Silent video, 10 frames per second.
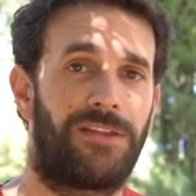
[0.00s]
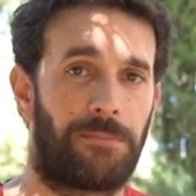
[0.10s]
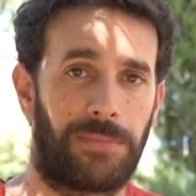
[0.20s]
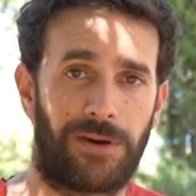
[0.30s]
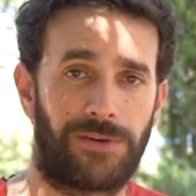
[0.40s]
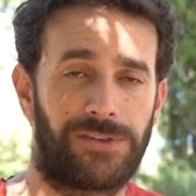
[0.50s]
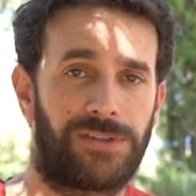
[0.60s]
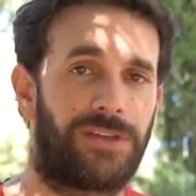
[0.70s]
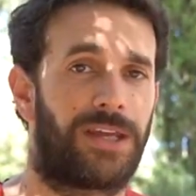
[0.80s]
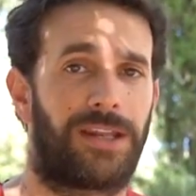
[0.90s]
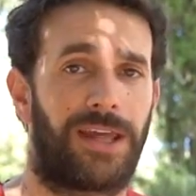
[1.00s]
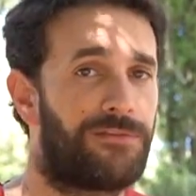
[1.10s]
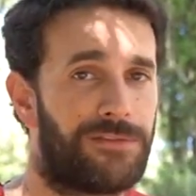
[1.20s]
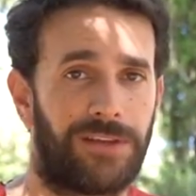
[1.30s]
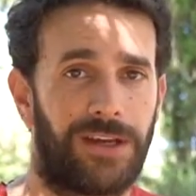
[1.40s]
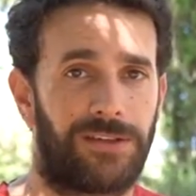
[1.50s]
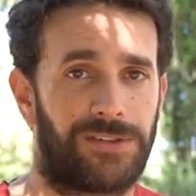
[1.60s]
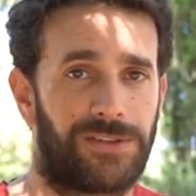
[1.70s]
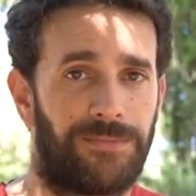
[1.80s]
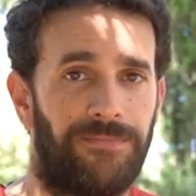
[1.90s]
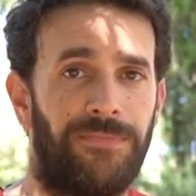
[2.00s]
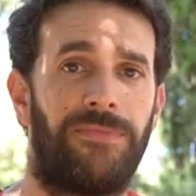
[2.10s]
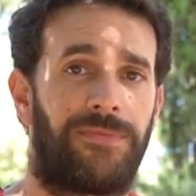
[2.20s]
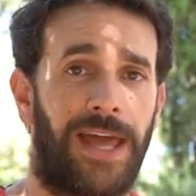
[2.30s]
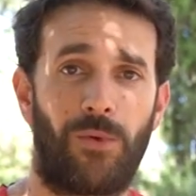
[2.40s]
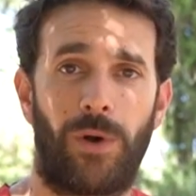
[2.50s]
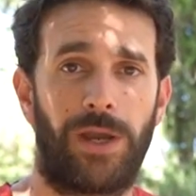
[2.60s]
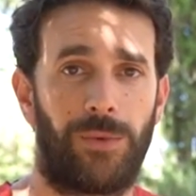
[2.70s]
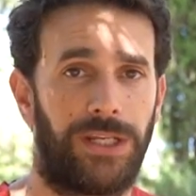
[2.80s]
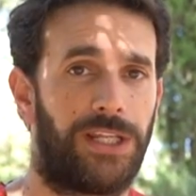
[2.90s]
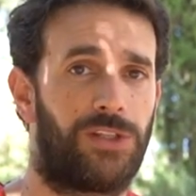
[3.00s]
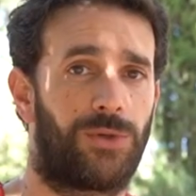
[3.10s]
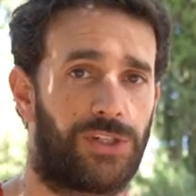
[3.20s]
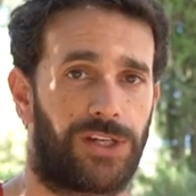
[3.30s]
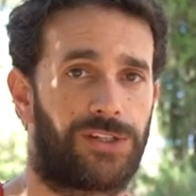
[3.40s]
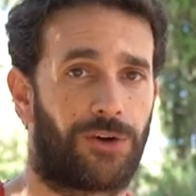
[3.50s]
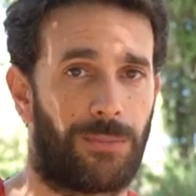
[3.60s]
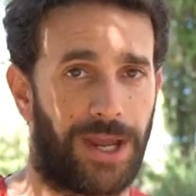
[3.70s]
the mirrors, and everything else. That way we need to adjust our